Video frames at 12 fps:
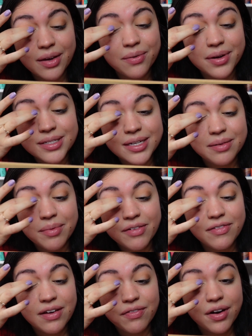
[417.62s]
wasn't my
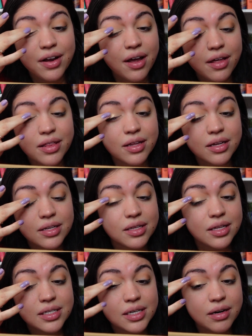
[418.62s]
favorite of
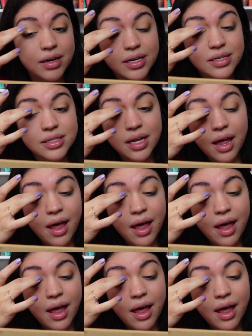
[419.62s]
the series,